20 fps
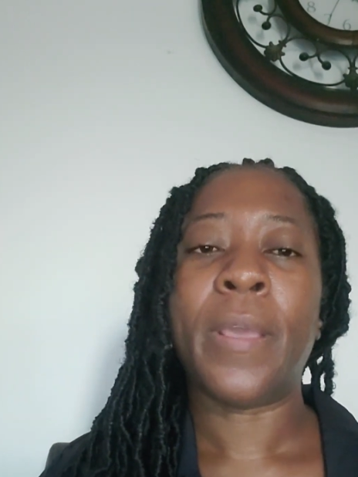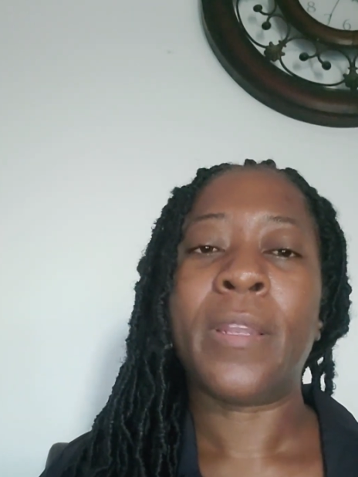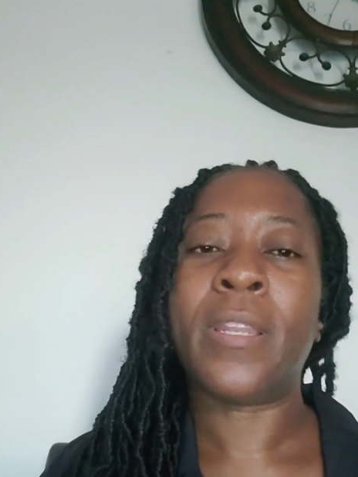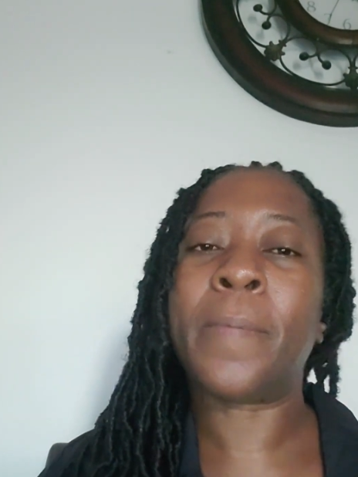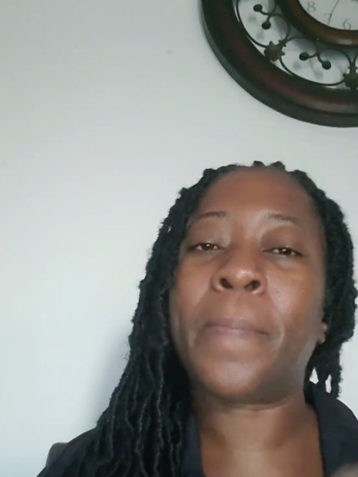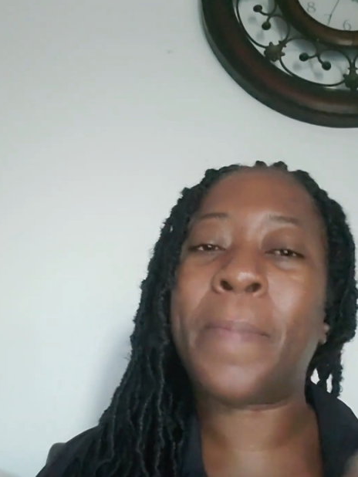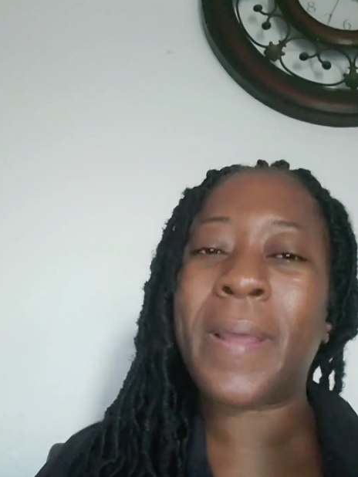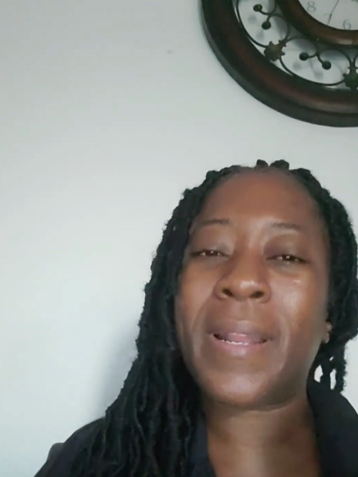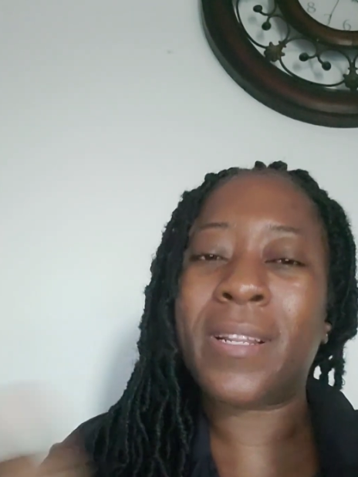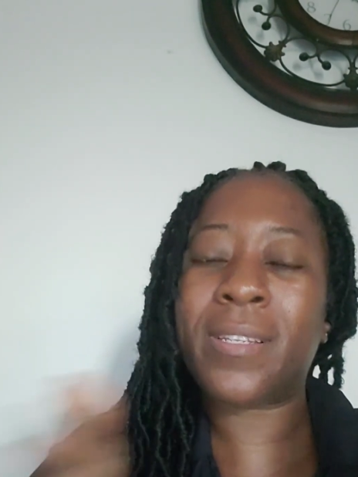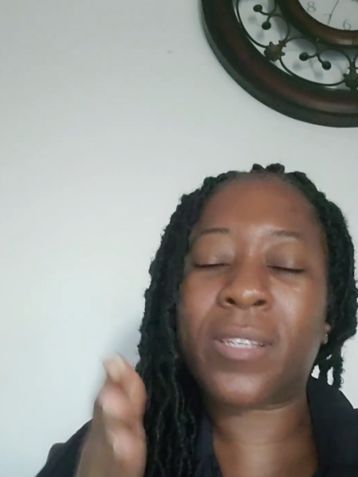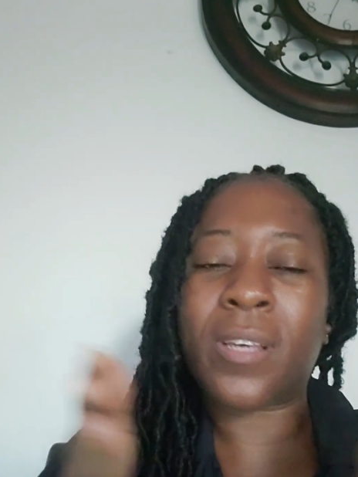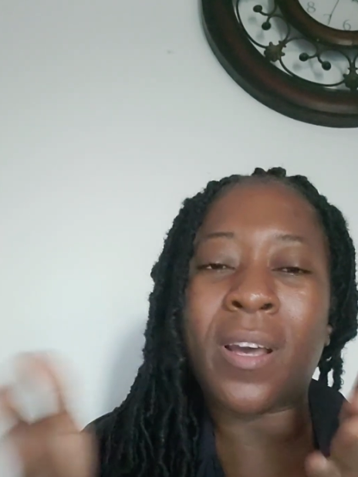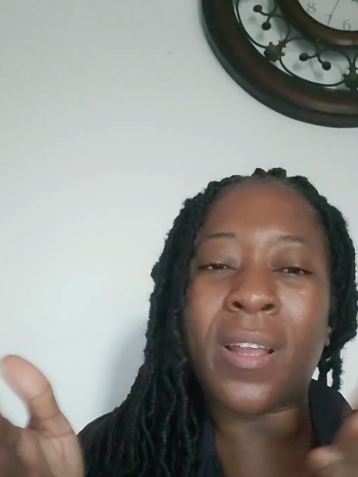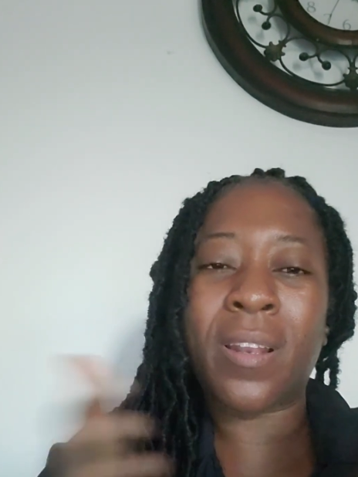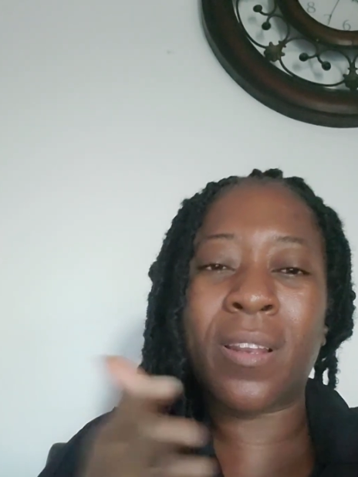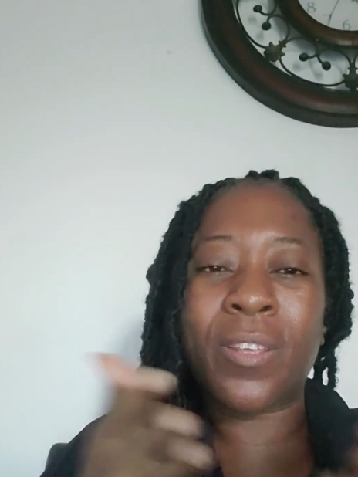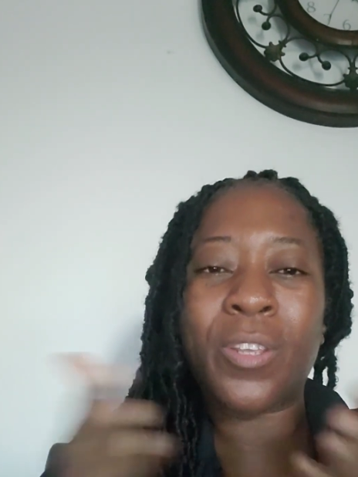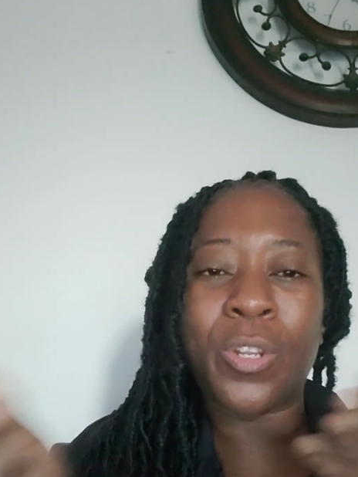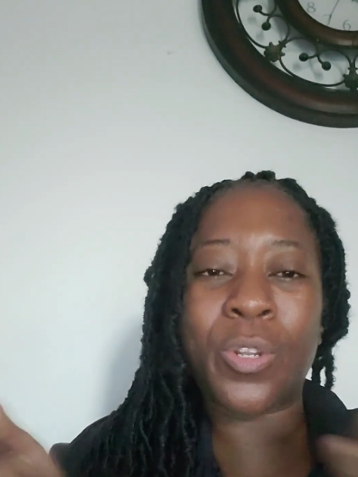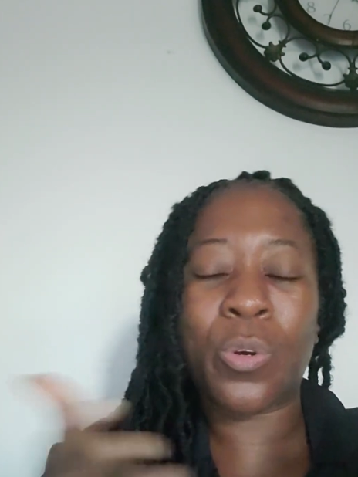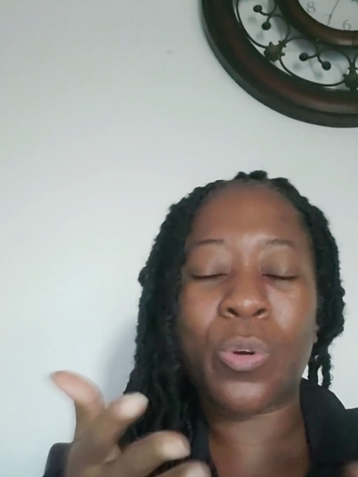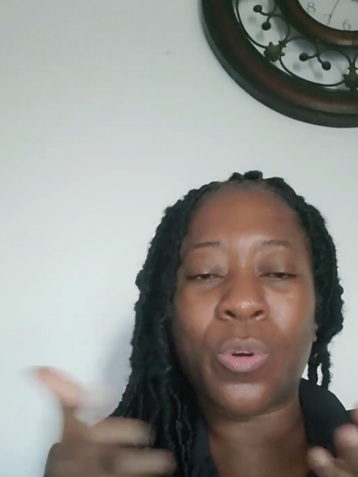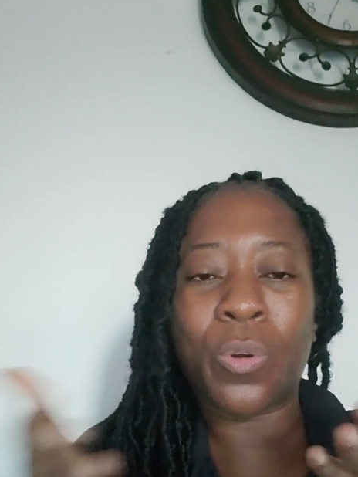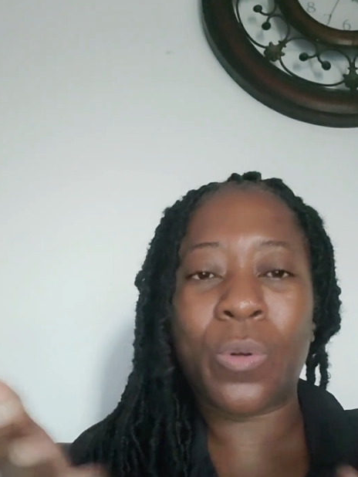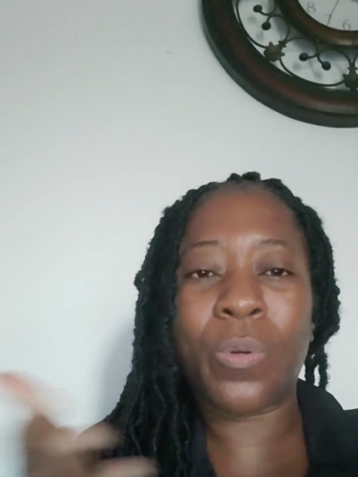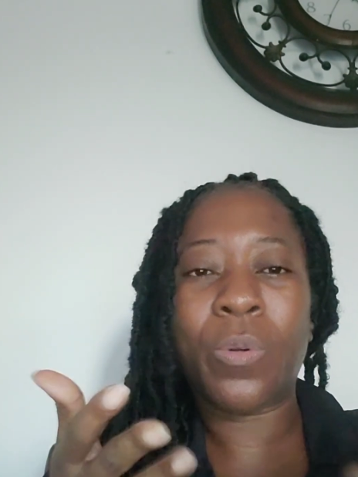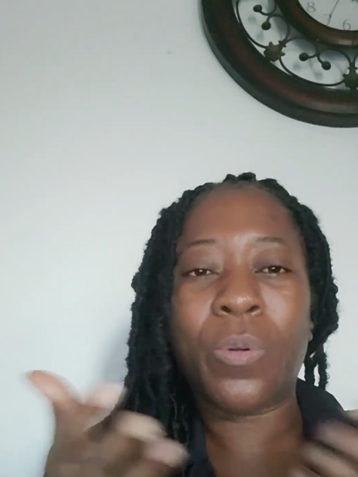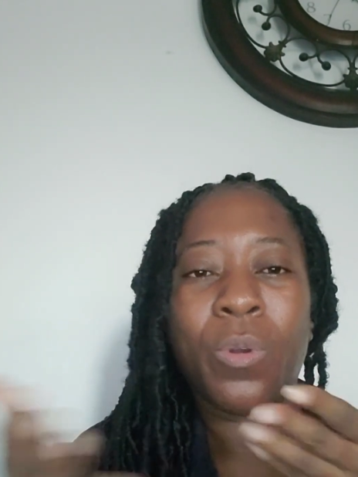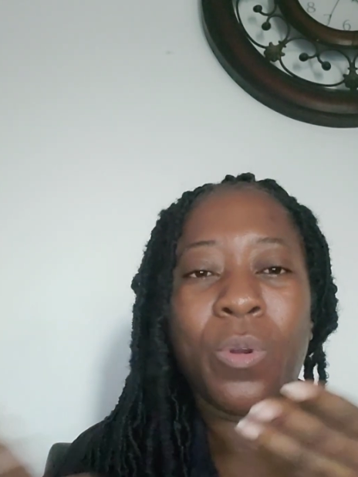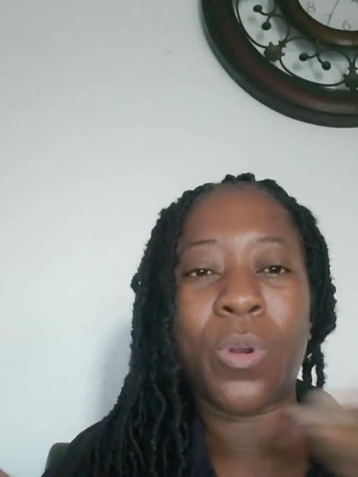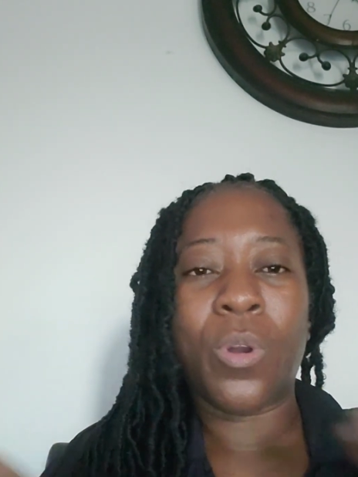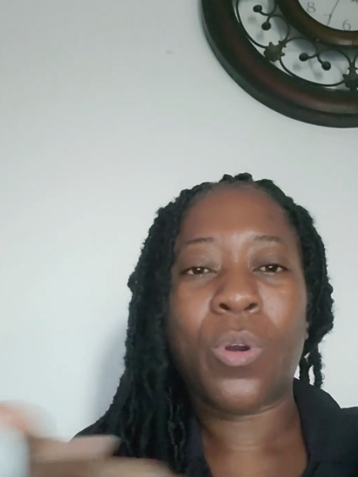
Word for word: Dependent on, you know,